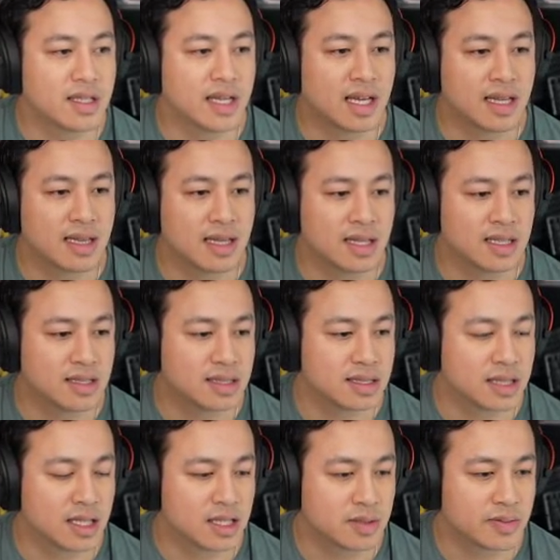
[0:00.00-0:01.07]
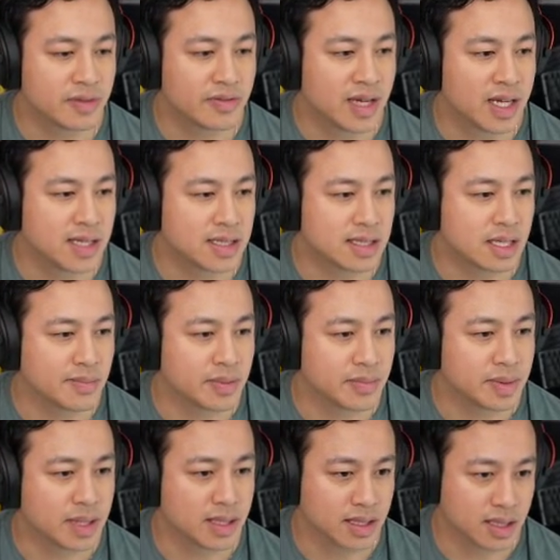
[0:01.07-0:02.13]
at least does provide a sample
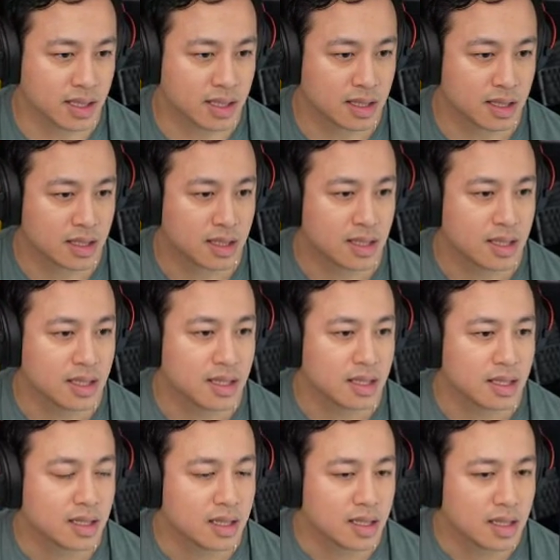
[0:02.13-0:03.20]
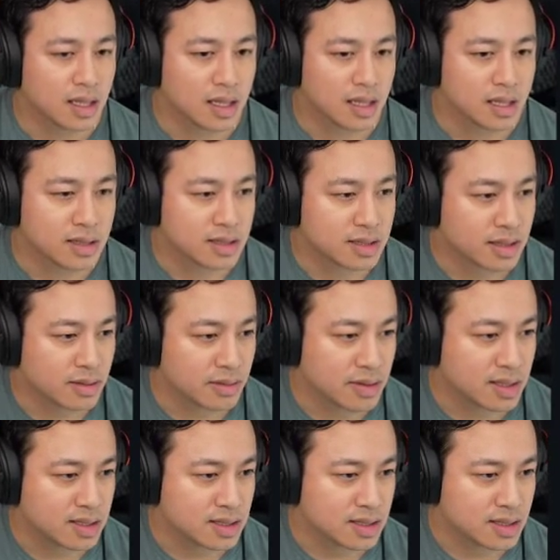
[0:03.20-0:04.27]
plugin. So
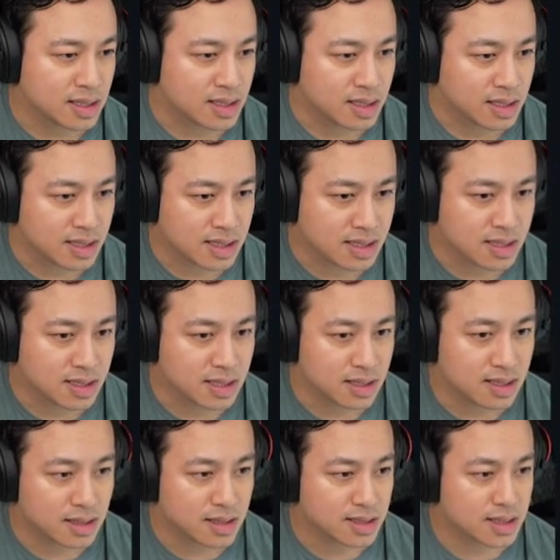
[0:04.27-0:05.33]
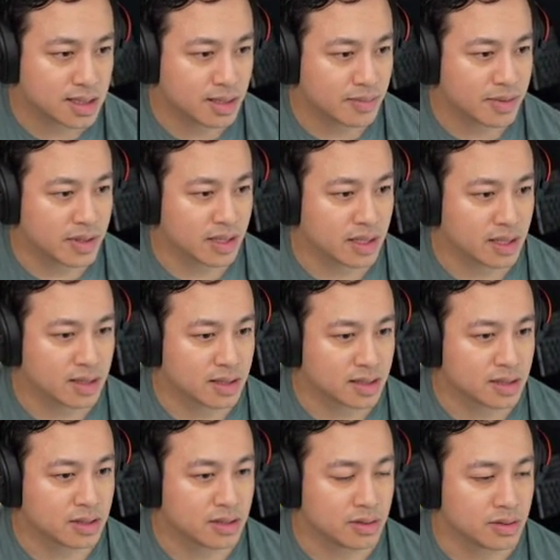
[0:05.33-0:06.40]
this is at least something
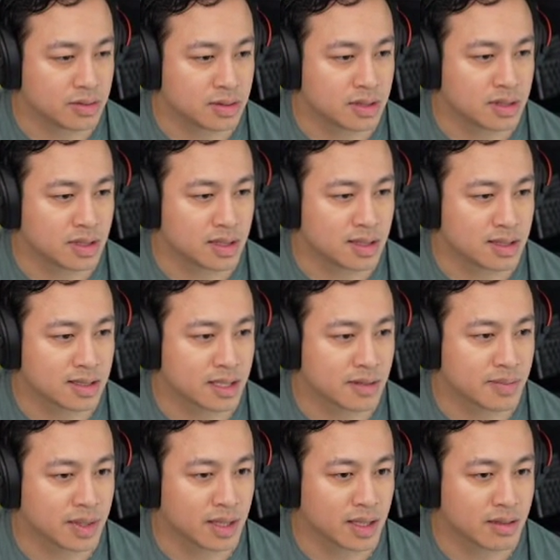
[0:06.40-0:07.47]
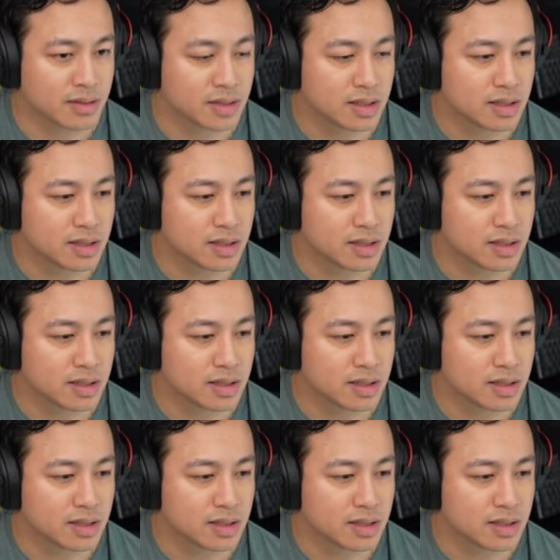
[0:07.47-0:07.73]
to start us helping out.